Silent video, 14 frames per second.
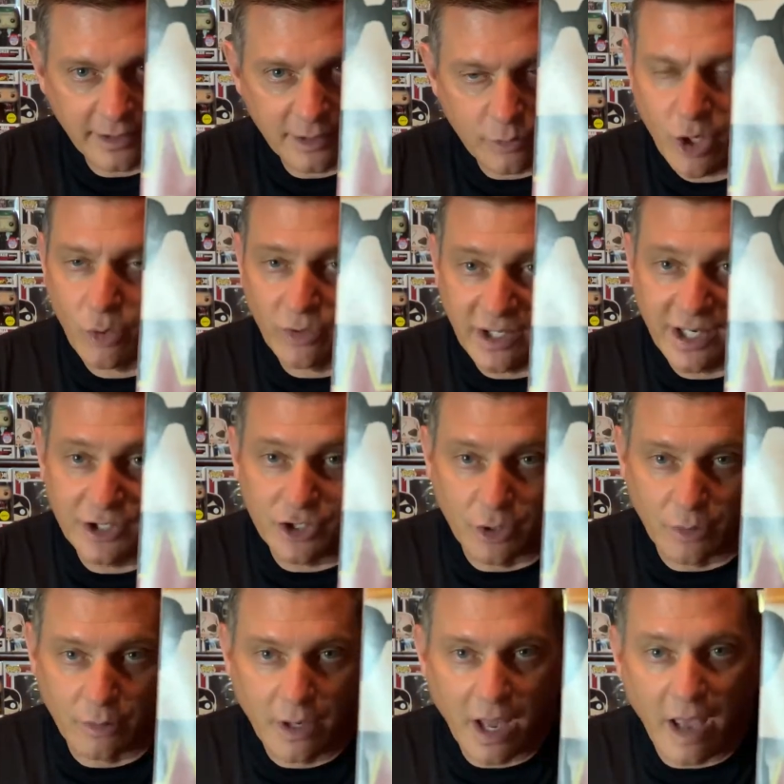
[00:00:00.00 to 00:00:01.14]
You don't need to.
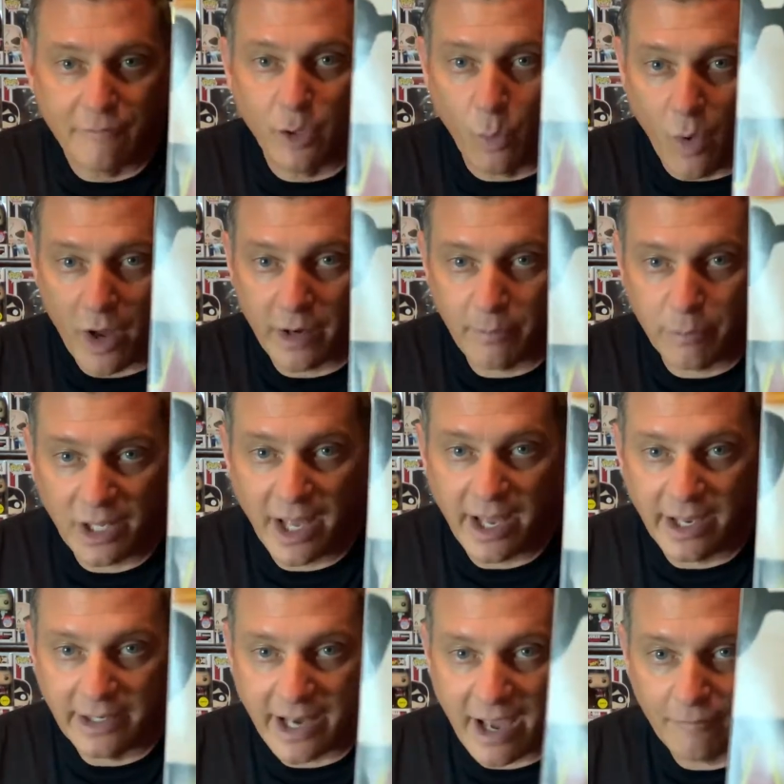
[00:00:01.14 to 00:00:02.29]
If you want to play
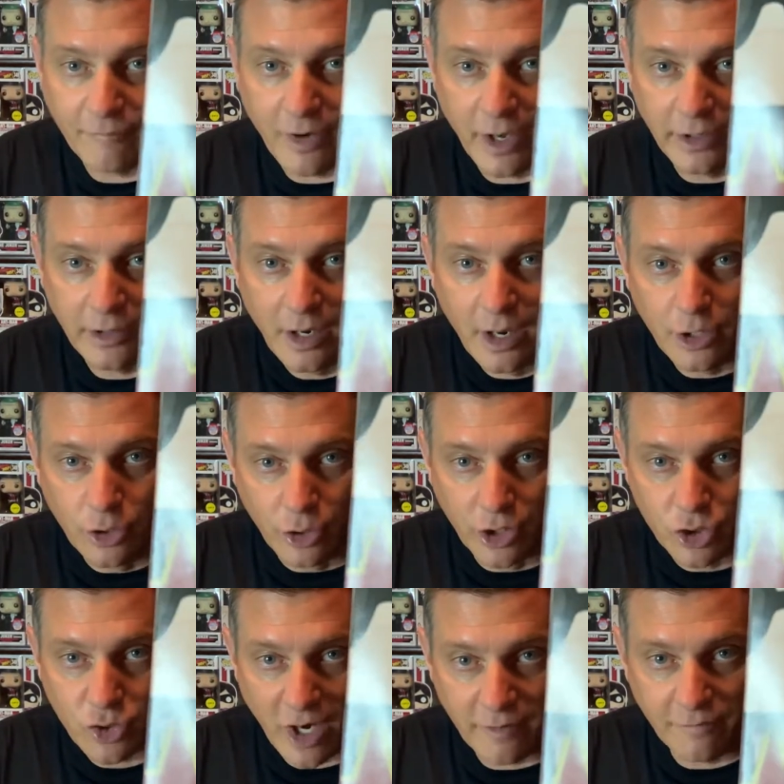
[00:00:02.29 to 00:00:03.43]
and have fun, you can
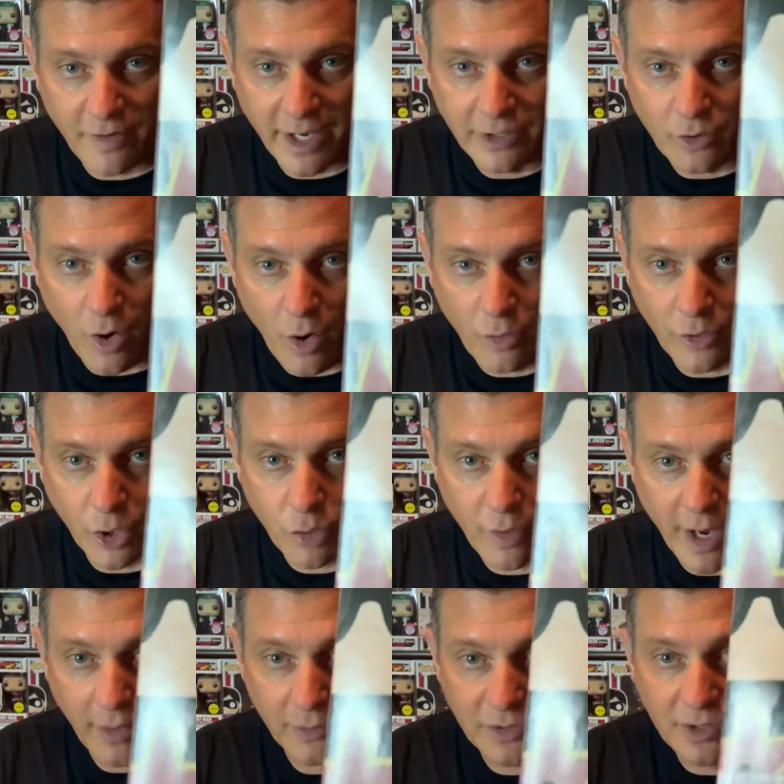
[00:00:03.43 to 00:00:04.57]
try to find all the
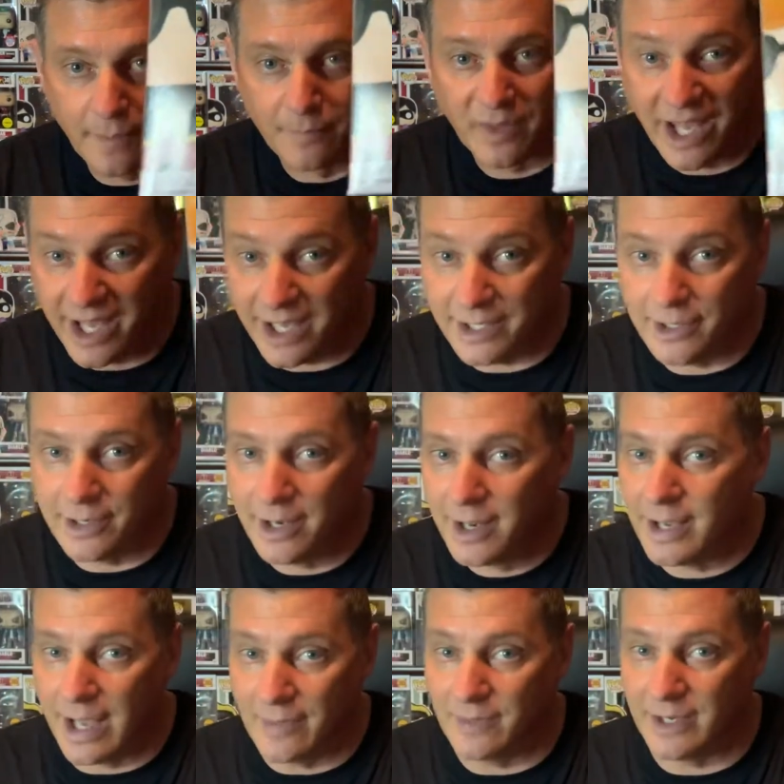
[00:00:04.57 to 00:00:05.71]
crowns hidden
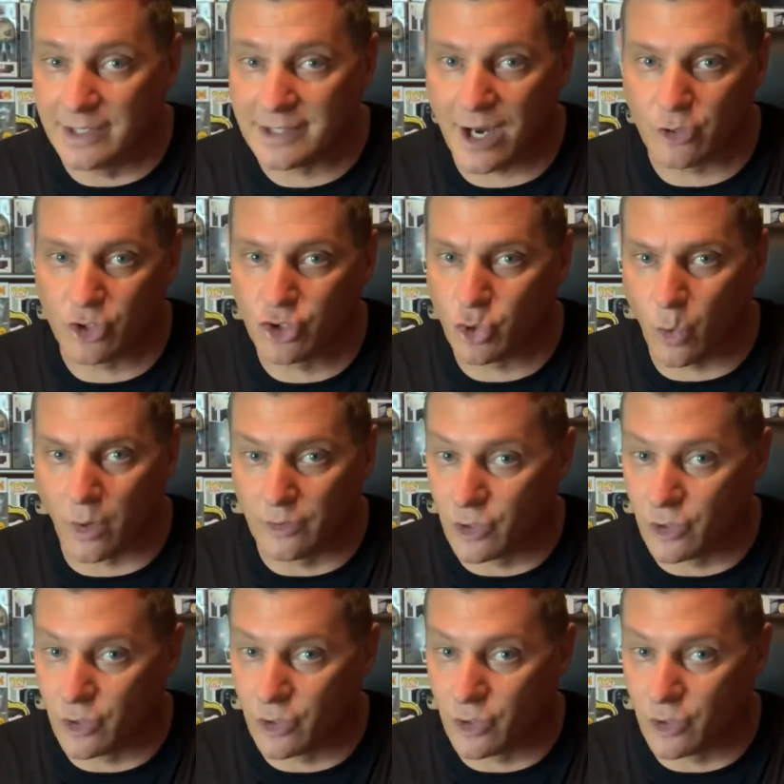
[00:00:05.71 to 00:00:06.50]
in the entire store.